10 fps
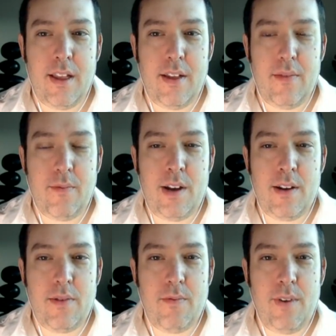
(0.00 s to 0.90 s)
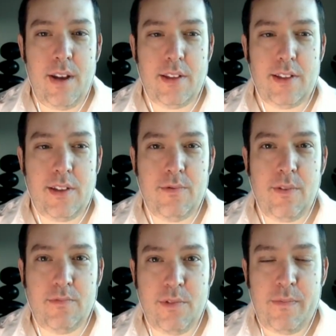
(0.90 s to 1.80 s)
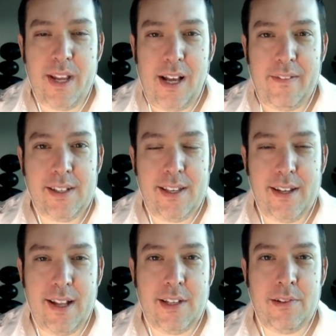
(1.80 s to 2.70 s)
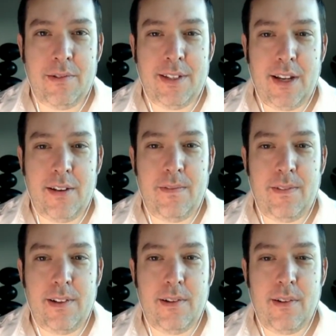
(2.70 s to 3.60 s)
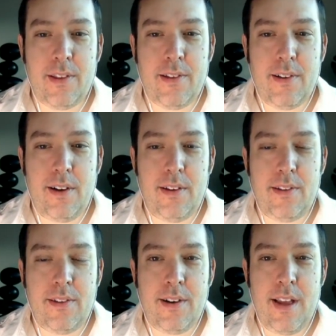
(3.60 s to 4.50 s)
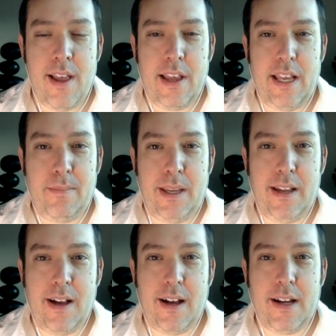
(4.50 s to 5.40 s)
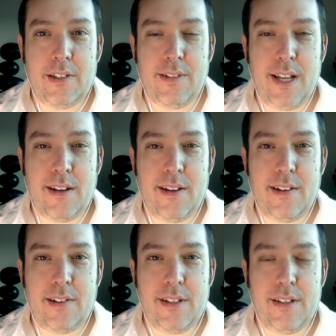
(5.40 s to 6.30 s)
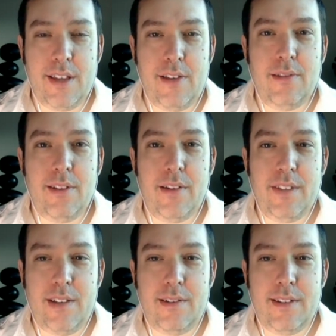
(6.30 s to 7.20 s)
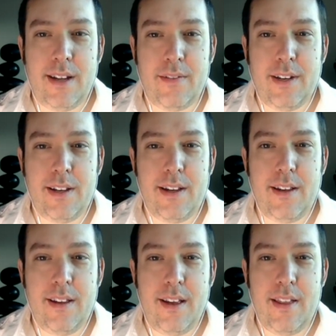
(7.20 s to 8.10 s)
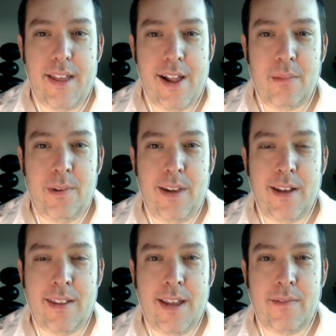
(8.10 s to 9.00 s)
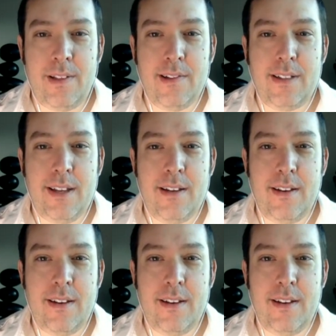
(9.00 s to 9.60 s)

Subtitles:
Ruby obviously gets you into a state of flow. Are there other APIs or technologies that you love using every day that help you get into that flow state?